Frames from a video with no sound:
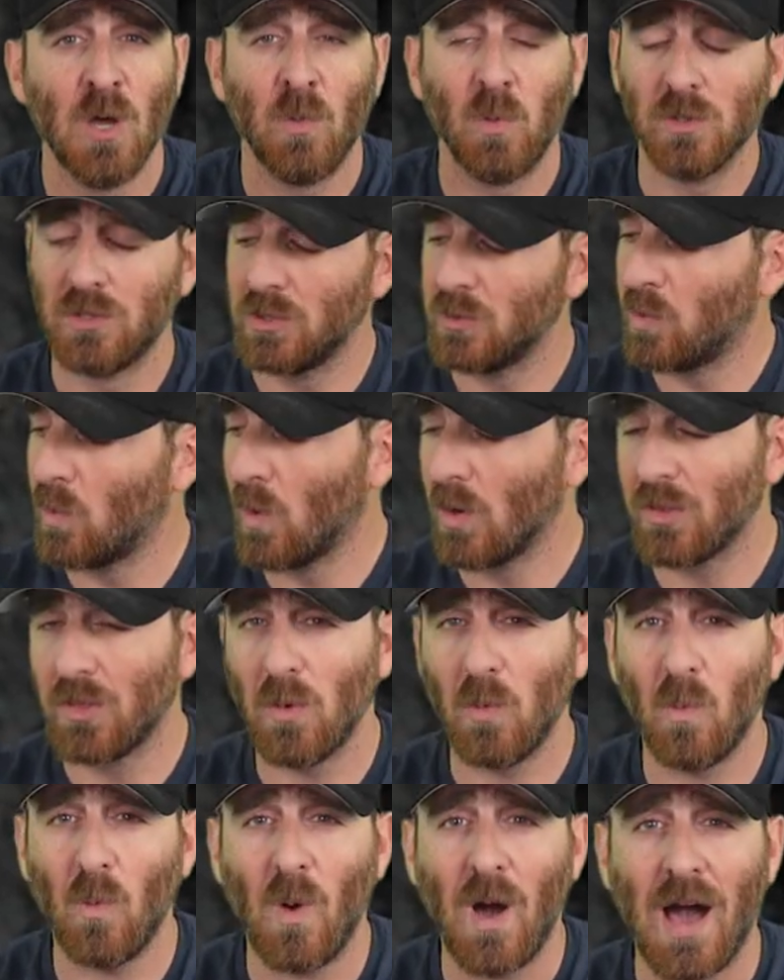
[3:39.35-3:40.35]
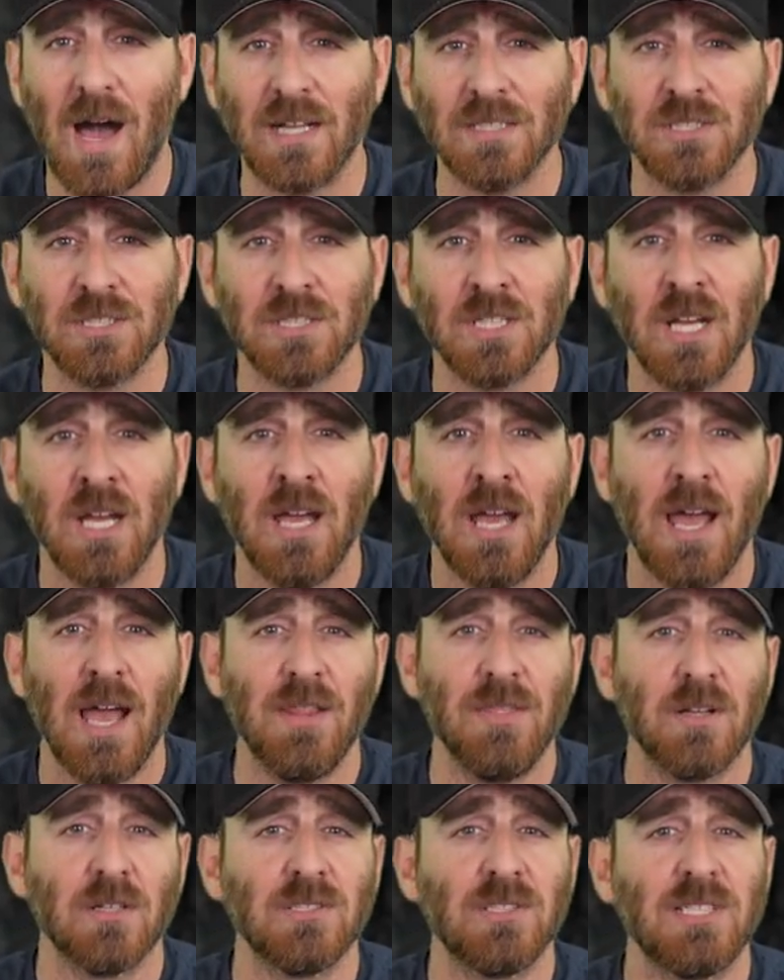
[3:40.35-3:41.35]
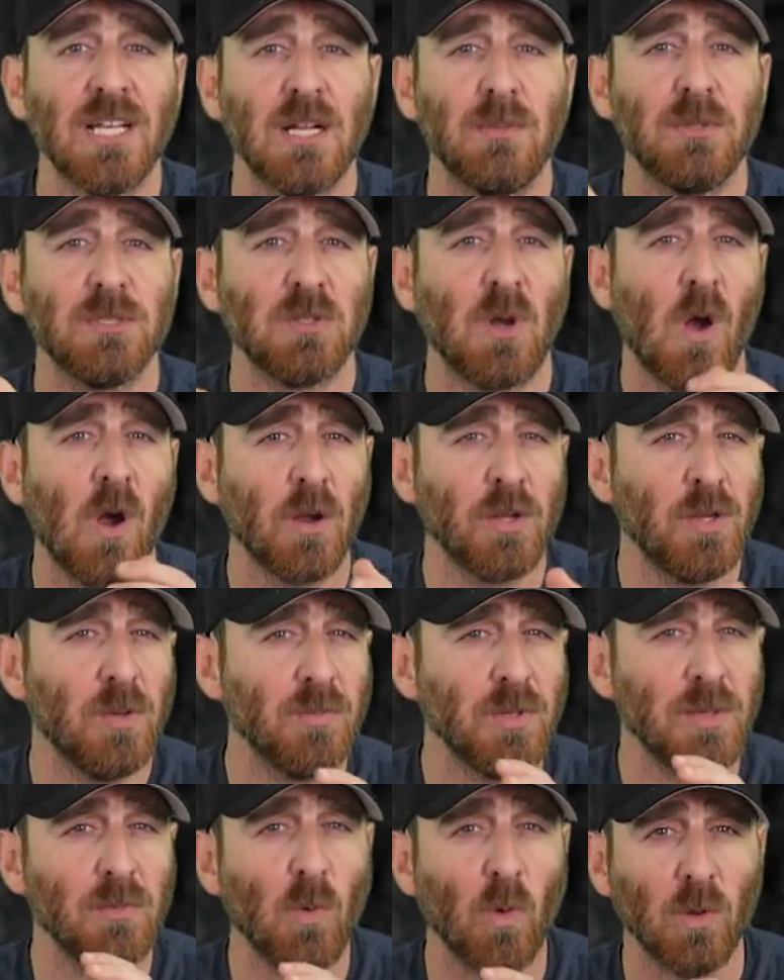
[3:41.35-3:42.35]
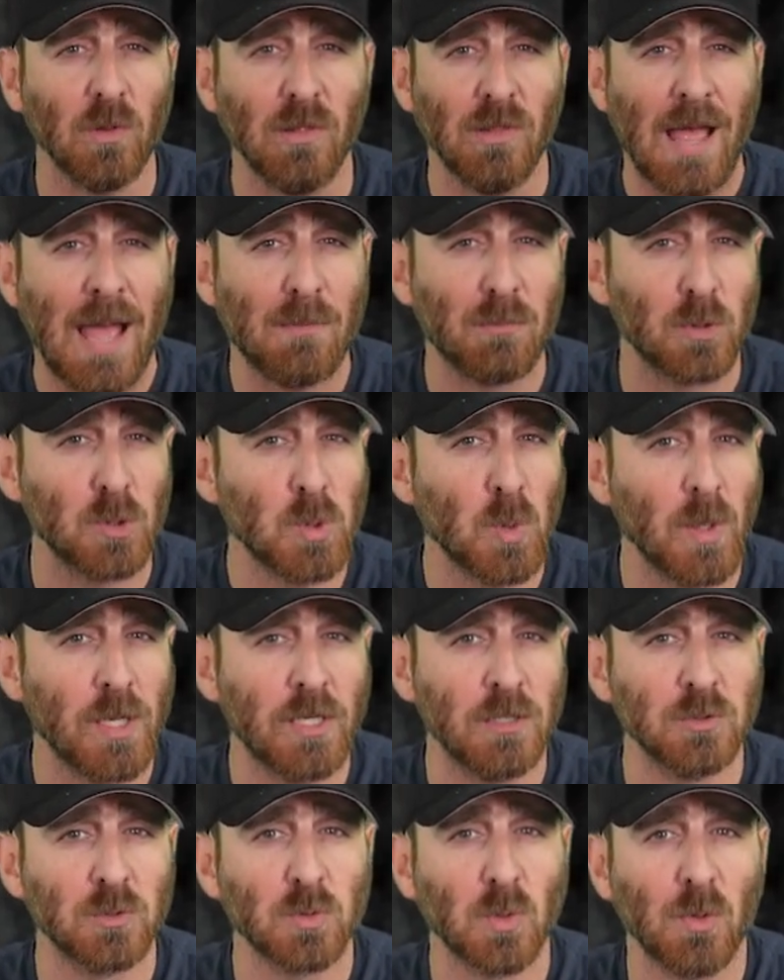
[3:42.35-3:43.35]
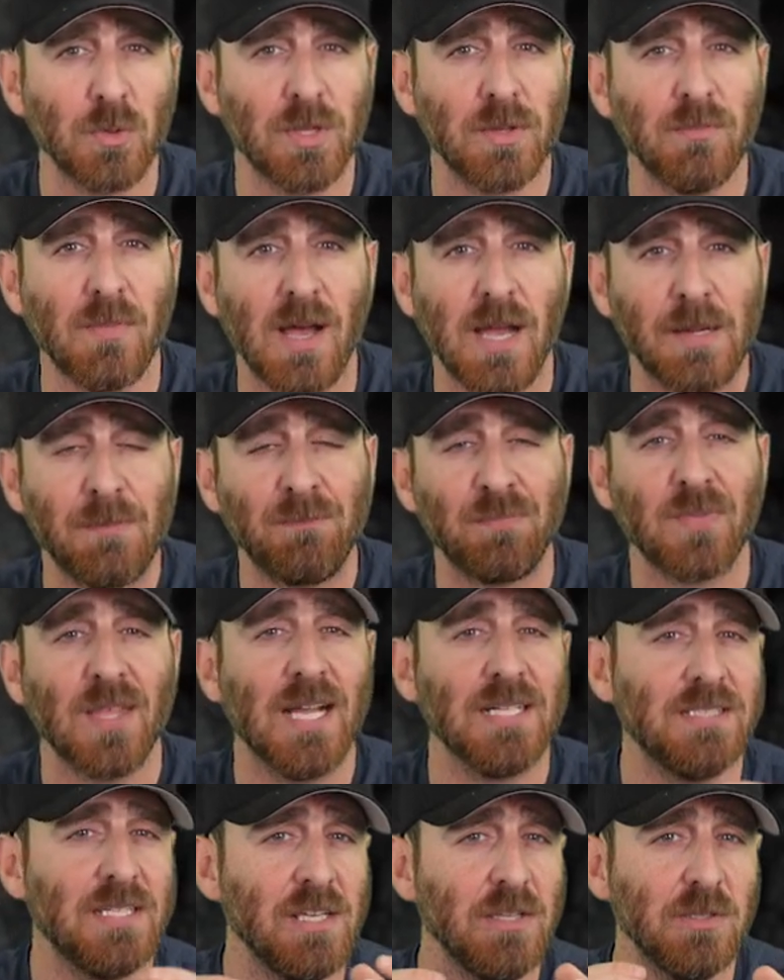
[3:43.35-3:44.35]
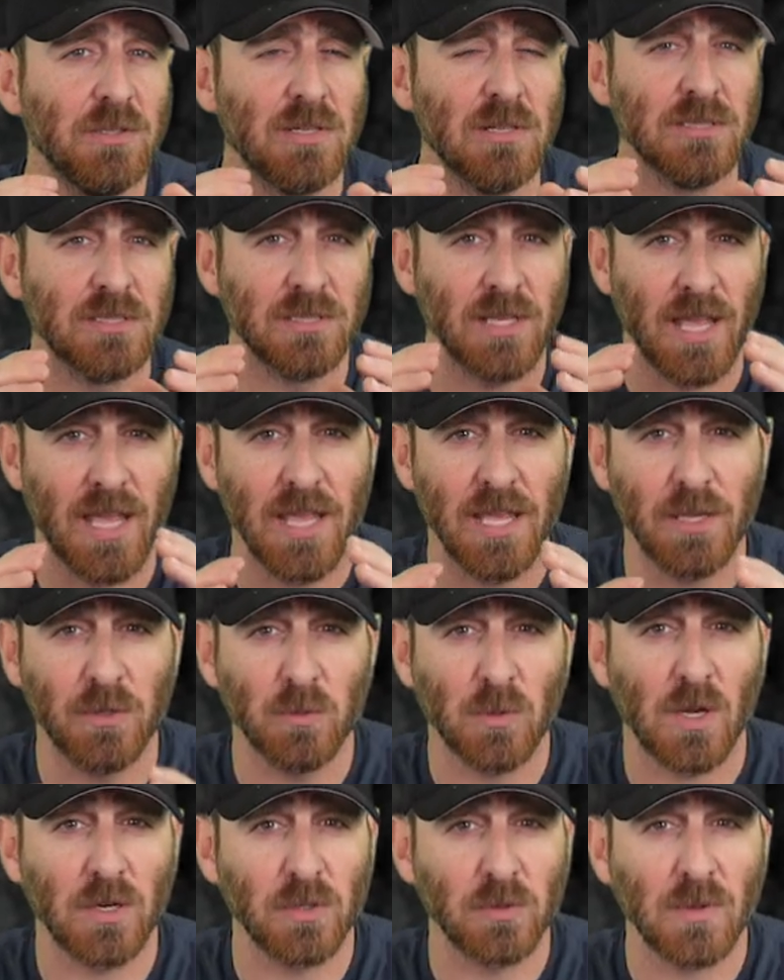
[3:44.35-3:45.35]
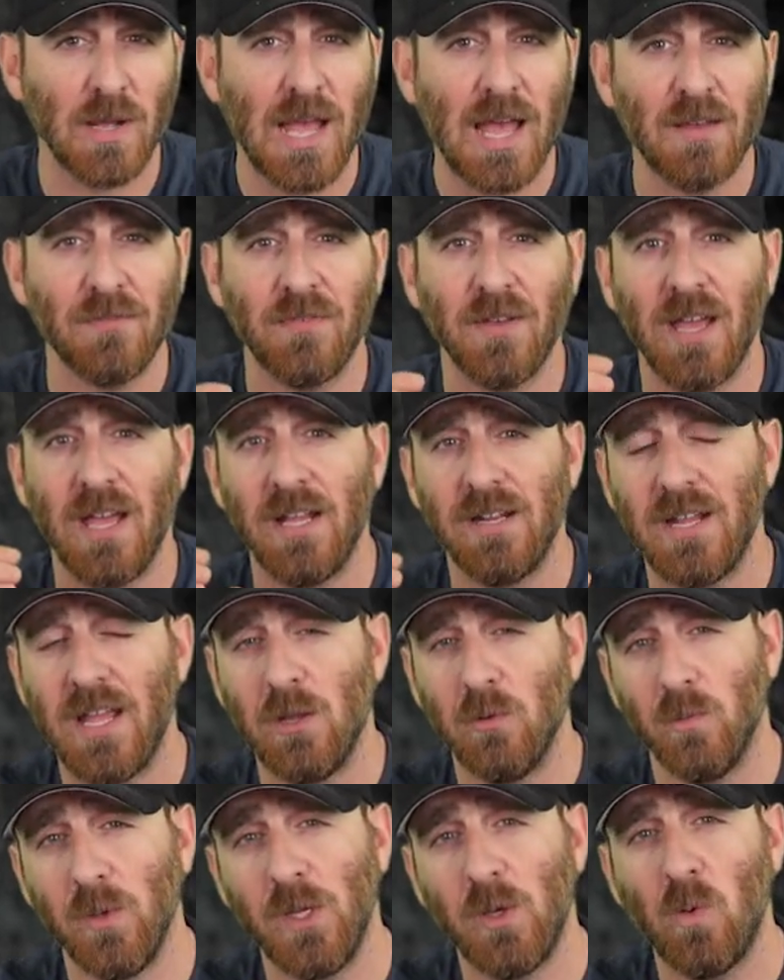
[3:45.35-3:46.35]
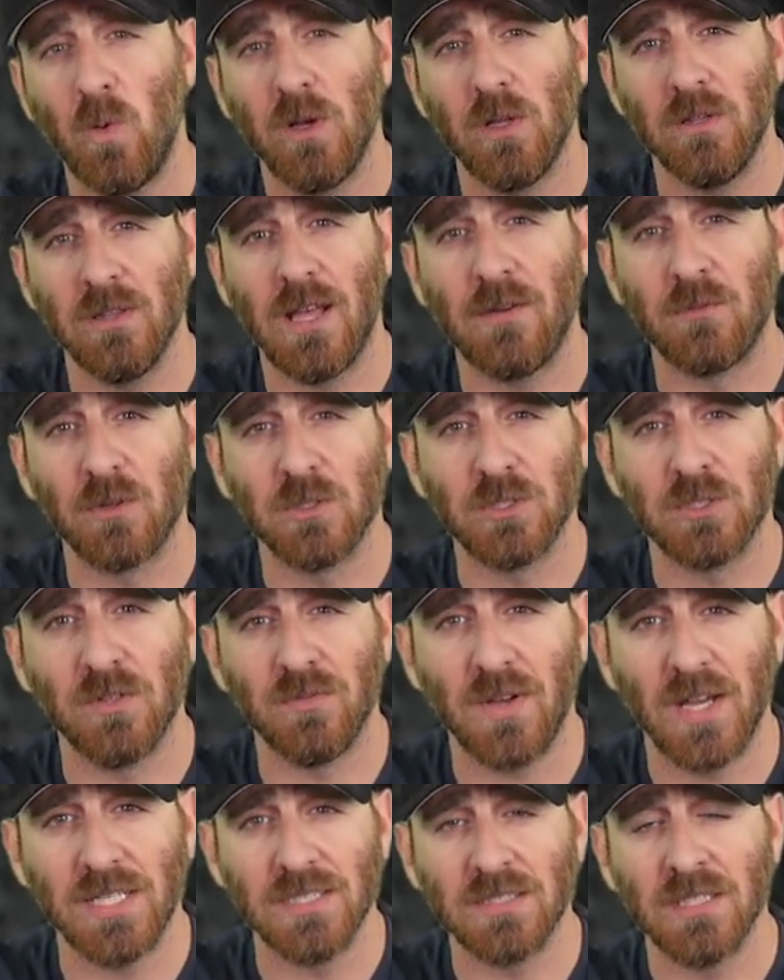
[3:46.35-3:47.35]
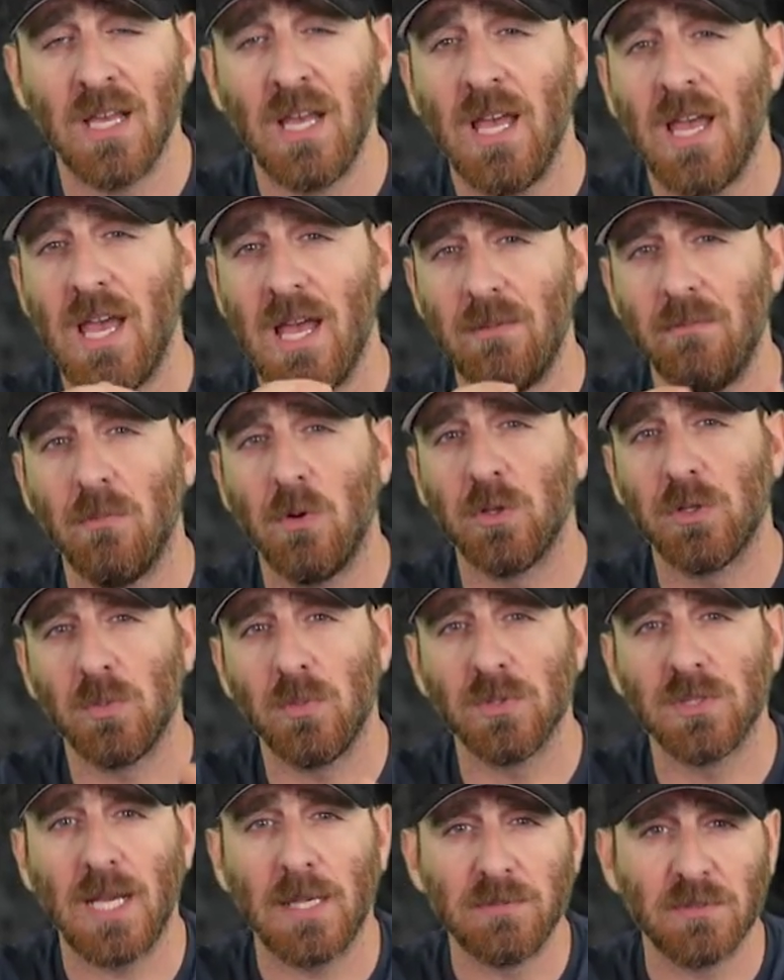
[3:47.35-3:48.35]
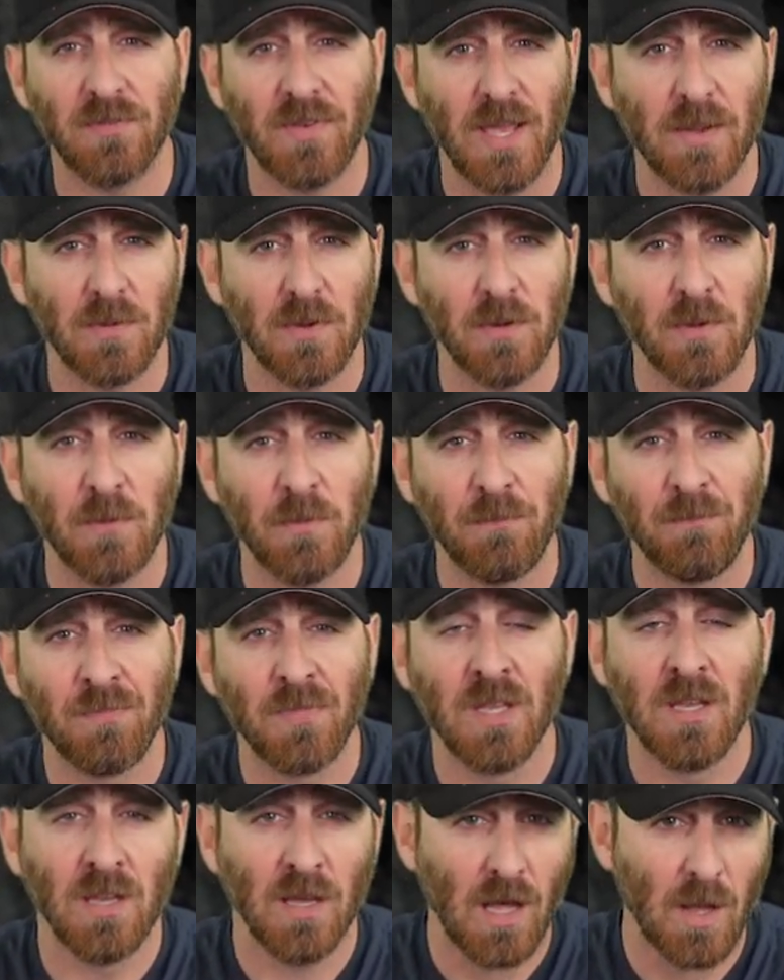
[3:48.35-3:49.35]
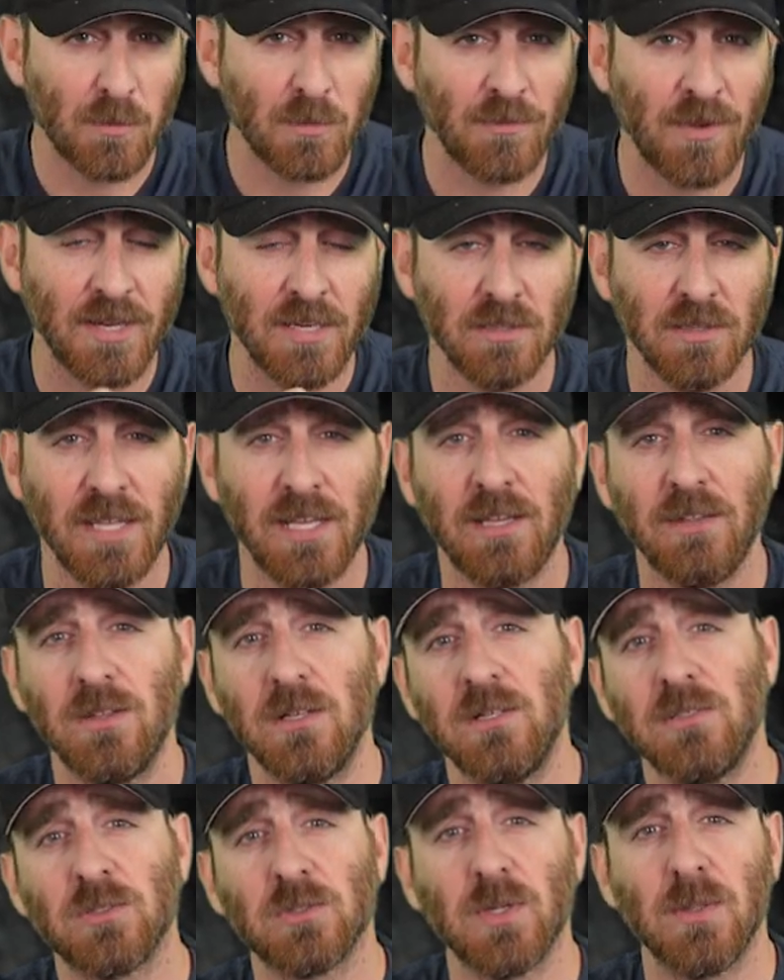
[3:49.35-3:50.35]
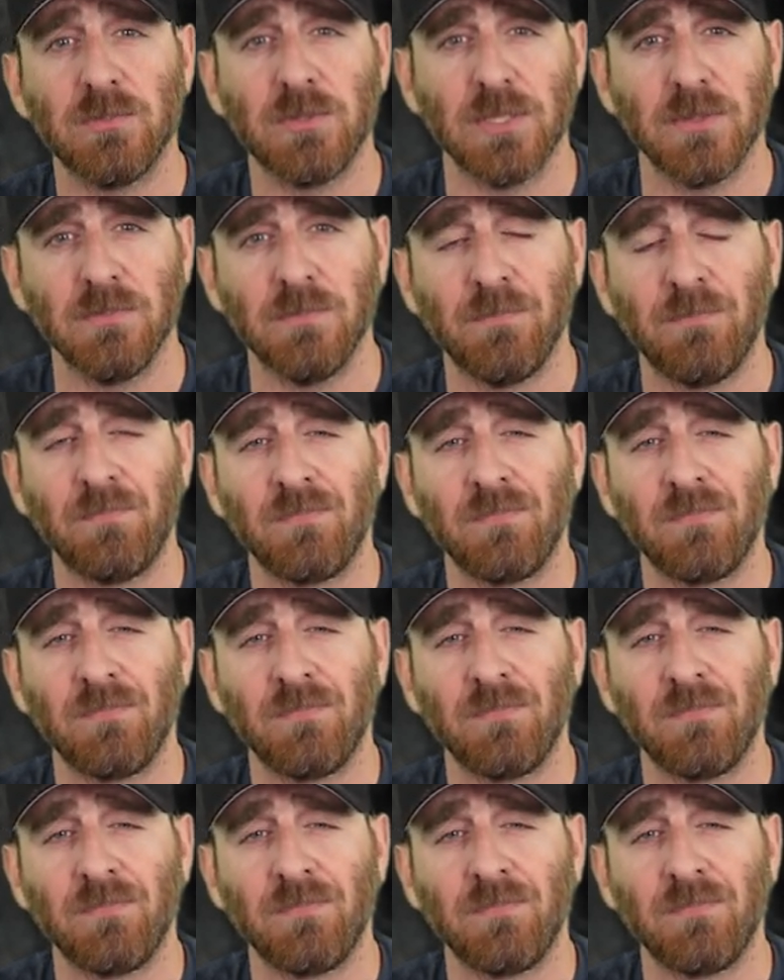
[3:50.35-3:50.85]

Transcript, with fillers: which is worth a watch and their setup is arguably more laboratory controlled than mine, as he uses a chronograph and a recoil leverage device and multiple types of ammo. I'll provide a link in the description.